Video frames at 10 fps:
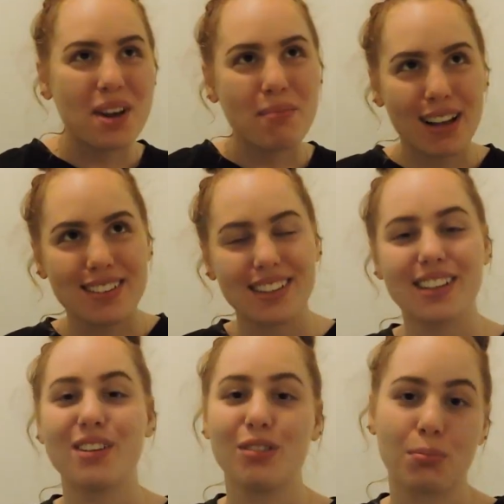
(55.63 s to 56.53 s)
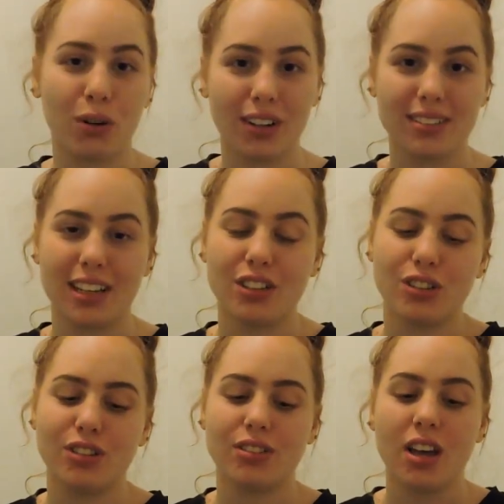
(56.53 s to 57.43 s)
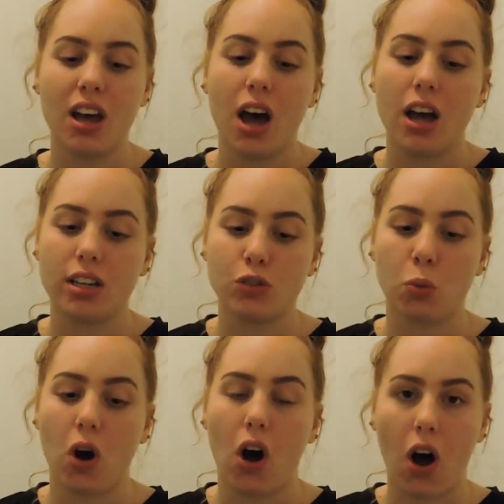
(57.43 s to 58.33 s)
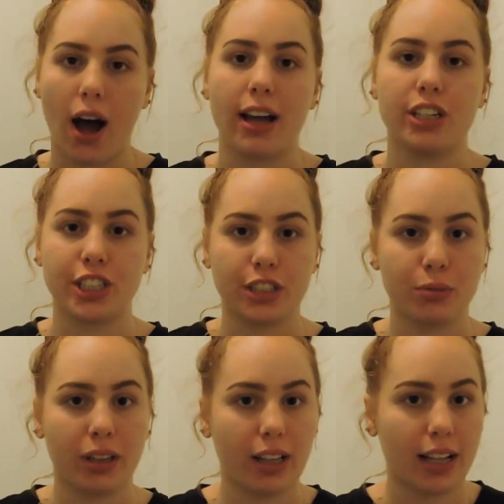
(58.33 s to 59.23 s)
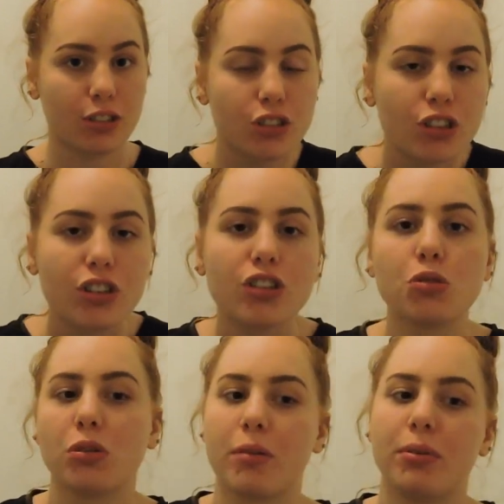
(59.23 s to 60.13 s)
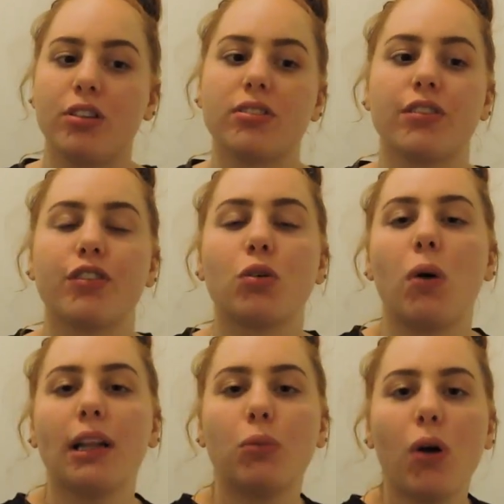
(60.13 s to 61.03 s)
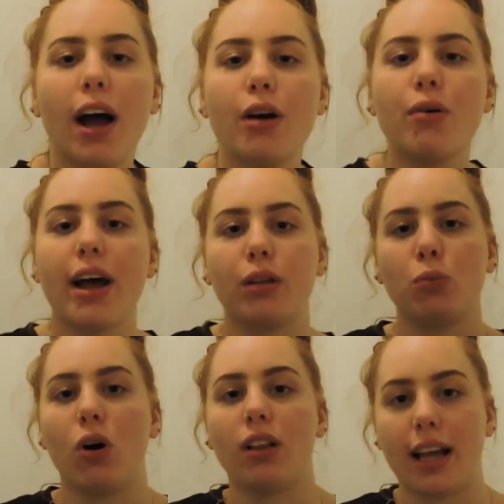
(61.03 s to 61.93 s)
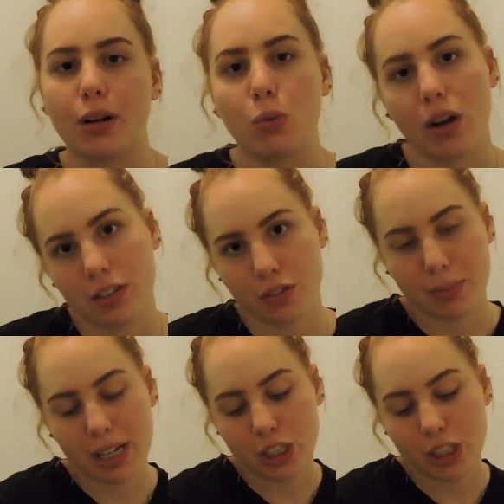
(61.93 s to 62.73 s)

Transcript: Basically, all the products I use is what I genuinely like to use, what I've been using for quite a while, and what like works for me.